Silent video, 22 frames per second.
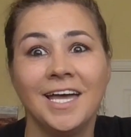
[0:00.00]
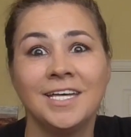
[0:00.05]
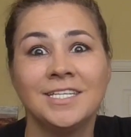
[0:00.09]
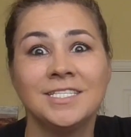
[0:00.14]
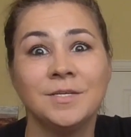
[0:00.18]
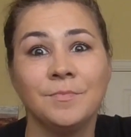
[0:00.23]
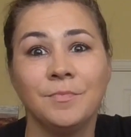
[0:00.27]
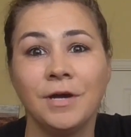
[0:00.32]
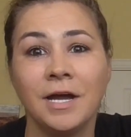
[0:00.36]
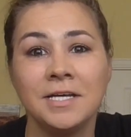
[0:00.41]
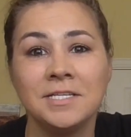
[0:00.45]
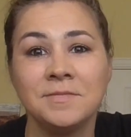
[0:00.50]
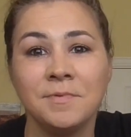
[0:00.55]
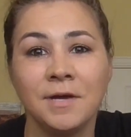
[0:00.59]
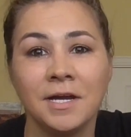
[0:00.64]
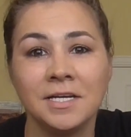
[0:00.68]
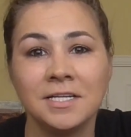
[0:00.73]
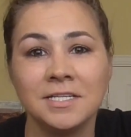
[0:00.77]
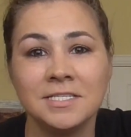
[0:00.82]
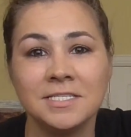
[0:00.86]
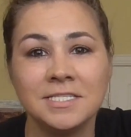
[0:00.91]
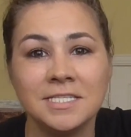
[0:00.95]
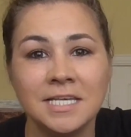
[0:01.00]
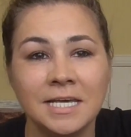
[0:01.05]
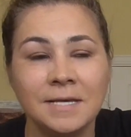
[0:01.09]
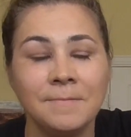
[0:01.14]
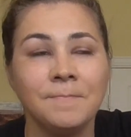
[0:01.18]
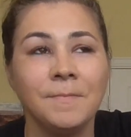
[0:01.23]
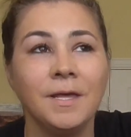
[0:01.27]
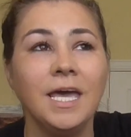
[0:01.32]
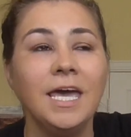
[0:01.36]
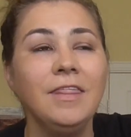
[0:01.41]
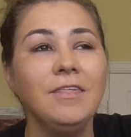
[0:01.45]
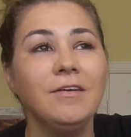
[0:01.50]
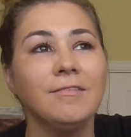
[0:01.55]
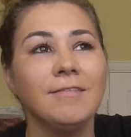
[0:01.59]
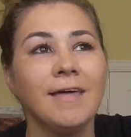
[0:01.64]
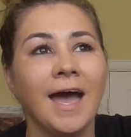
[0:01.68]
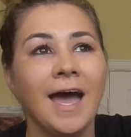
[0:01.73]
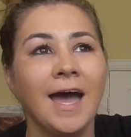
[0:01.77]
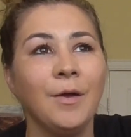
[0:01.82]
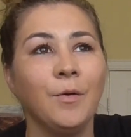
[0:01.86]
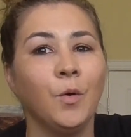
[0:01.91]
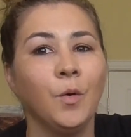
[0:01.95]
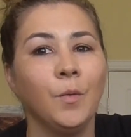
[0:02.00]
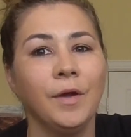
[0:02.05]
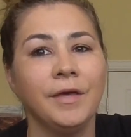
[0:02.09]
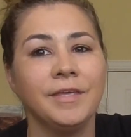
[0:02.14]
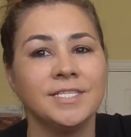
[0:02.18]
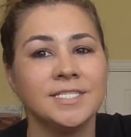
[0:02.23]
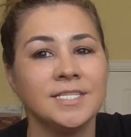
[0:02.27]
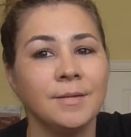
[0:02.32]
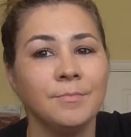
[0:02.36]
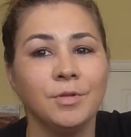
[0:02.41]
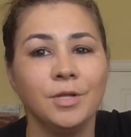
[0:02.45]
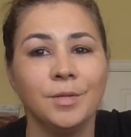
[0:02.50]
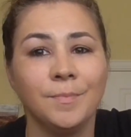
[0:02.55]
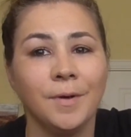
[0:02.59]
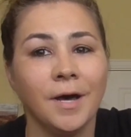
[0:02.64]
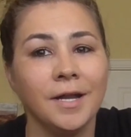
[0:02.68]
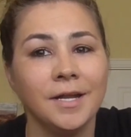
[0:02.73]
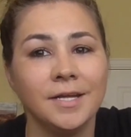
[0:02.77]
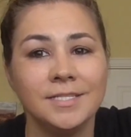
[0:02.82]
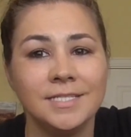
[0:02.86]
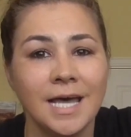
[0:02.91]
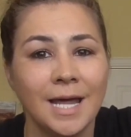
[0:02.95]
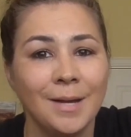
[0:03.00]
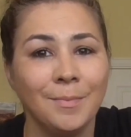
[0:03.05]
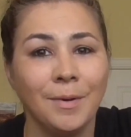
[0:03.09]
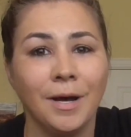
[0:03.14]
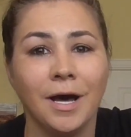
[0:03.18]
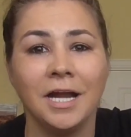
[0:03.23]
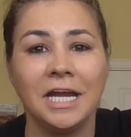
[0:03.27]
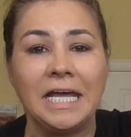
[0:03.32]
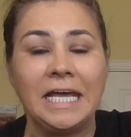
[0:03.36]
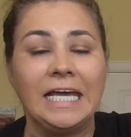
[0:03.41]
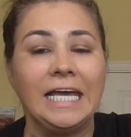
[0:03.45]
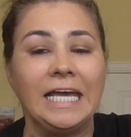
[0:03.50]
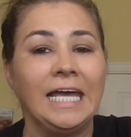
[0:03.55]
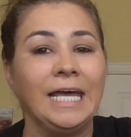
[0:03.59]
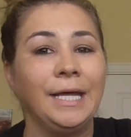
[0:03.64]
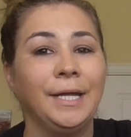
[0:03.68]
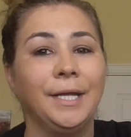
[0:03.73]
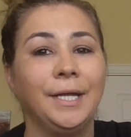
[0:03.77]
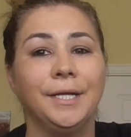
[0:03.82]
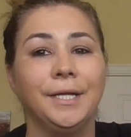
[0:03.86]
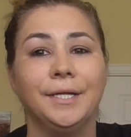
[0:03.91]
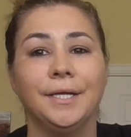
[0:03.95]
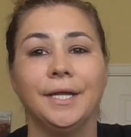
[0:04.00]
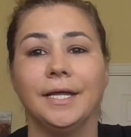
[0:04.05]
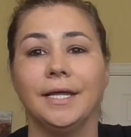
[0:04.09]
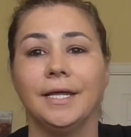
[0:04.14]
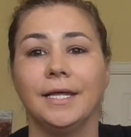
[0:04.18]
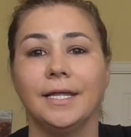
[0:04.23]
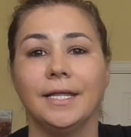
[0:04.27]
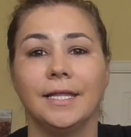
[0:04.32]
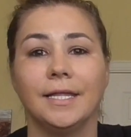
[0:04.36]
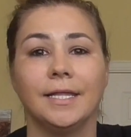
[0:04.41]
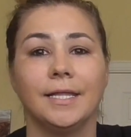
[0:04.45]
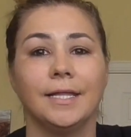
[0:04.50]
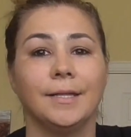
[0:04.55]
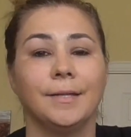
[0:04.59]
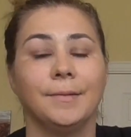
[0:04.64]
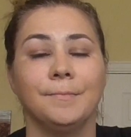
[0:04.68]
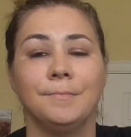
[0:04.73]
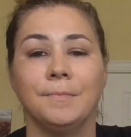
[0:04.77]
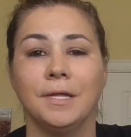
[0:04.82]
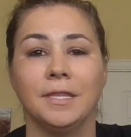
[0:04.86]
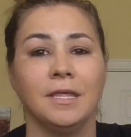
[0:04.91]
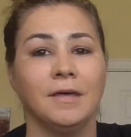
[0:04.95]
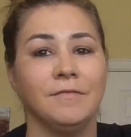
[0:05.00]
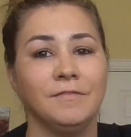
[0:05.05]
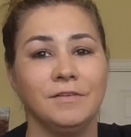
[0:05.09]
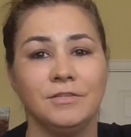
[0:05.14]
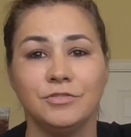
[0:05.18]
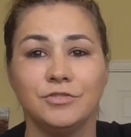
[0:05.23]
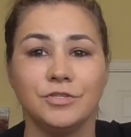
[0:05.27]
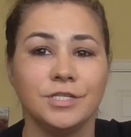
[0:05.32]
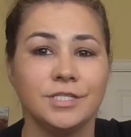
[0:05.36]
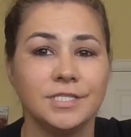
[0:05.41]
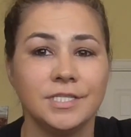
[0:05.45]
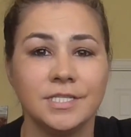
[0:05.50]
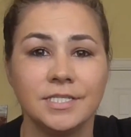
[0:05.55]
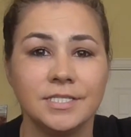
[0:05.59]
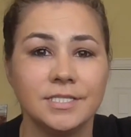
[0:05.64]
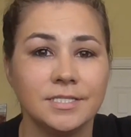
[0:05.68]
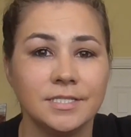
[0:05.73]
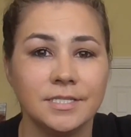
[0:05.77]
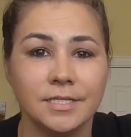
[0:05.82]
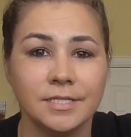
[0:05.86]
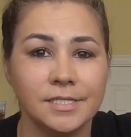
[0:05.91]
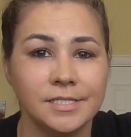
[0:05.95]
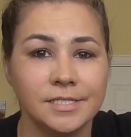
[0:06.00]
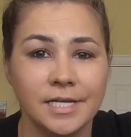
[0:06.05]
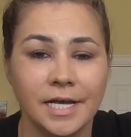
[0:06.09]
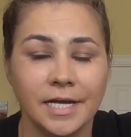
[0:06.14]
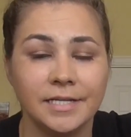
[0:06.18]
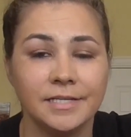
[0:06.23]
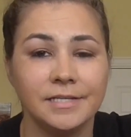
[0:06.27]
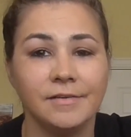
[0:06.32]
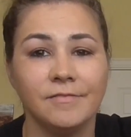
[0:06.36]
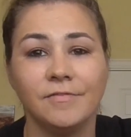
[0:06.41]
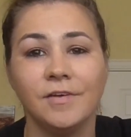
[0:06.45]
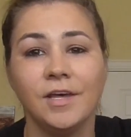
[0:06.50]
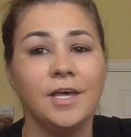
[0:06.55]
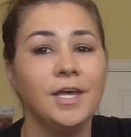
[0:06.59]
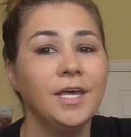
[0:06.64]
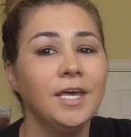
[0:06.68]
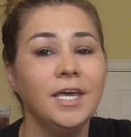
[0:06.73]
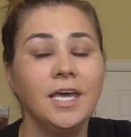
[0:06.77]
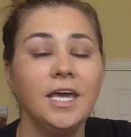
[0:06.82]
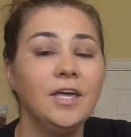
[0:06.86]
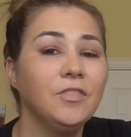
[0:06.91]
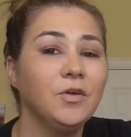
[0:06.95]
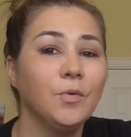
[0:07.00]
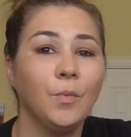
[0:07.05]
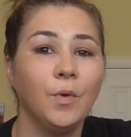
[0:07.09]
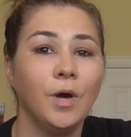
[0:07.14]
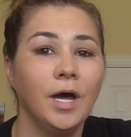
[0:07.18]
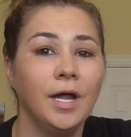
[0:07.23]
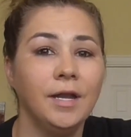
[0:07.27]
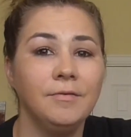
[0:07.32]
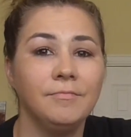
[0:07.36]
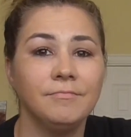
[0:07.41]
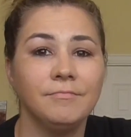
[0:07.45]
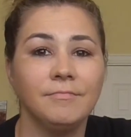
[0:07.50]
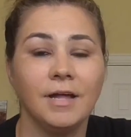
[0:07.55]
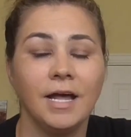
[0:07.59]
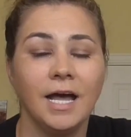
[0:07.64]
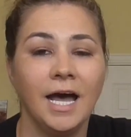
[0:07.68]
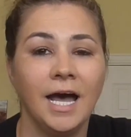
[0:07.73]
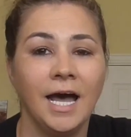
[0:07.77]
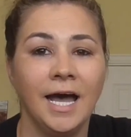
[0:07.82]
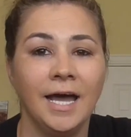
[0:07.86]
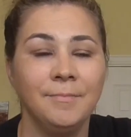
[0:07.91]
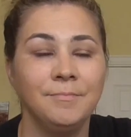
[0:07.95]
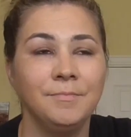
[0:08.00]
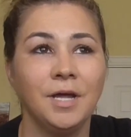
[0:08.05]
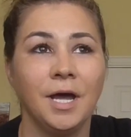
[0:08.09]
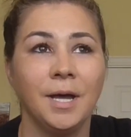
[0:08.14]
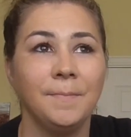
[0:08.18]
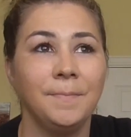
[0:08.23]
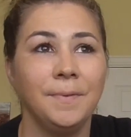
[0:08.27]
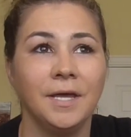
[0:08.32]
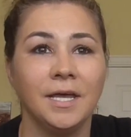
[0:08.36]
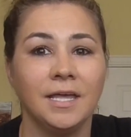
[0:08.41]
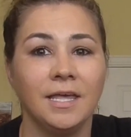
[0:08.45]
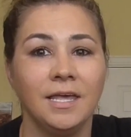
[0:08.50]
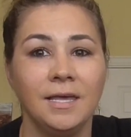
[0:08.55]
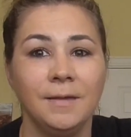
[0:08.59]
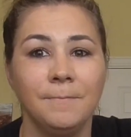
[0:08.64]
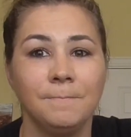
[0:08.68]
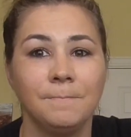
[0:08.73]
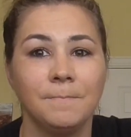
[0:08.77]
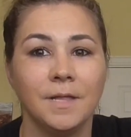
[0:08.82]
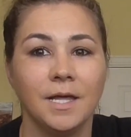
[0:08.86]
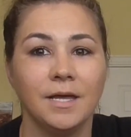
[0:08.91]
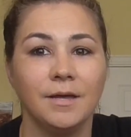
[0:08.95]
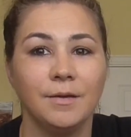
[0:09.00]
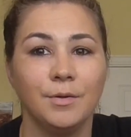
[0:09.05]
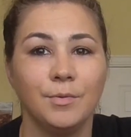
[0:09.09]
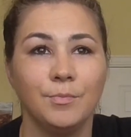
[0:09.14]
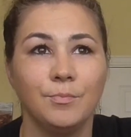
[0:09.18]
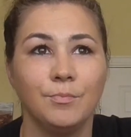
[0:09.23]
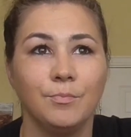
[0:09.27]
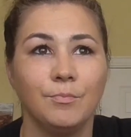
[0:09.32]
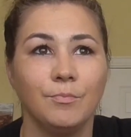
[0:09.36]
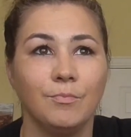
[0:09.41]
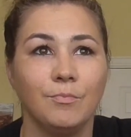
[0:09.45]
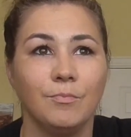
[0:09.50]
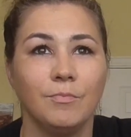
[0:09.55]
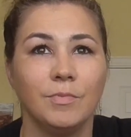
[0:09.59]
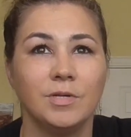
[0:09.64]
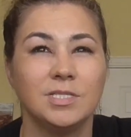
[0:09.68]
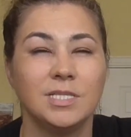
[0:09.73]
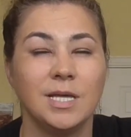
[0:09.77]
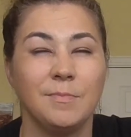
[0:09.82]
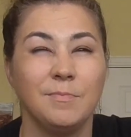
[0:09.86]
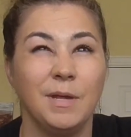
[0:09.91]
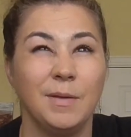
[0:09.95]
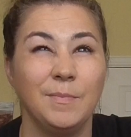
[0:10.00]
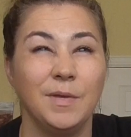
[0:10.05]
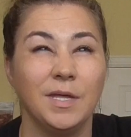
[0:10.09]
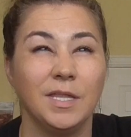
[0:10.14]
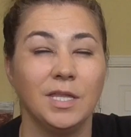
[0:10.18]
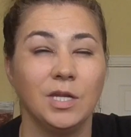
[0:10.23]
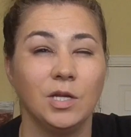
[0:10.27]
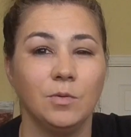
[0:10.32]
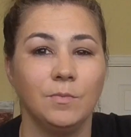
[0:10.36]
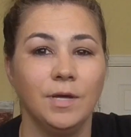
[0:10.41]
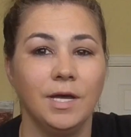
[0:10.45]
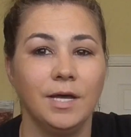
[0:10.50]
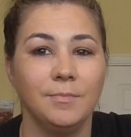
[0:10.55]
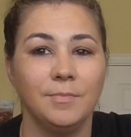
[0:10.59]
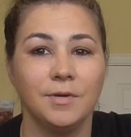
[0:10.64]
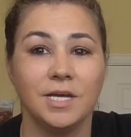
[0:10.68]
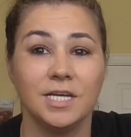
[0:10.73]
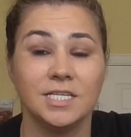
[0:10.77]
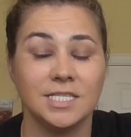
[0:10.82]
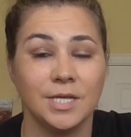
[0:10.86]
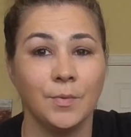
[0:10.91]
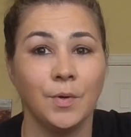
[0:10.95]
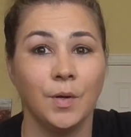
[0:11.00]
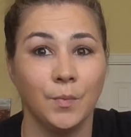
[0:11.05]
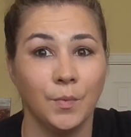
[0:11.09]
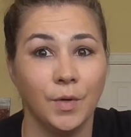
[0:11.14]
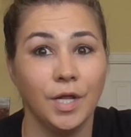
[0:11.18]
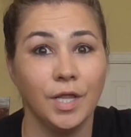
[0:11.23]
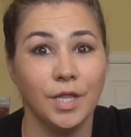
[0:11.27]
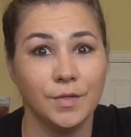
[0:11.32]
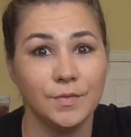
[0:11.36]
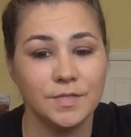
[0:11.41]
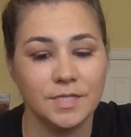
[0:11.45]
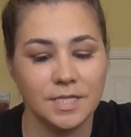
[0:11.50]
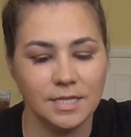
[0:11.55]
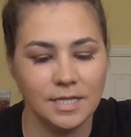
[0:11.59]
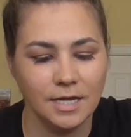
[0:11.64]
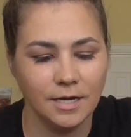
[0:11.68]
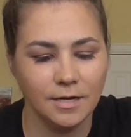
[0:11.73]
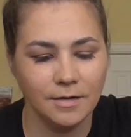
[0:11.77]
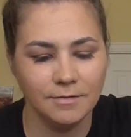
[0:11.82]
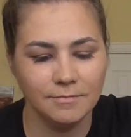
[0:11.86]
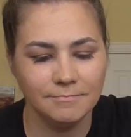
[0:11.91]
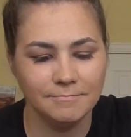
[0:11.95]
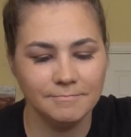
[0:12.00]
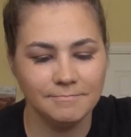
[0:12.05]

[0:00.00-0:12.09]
surprise pregnancy. Either that or we stumble upon a dead body and my love interest is a detective. Either one, I'm not picky, except maybe a little bit because I want one of those in there.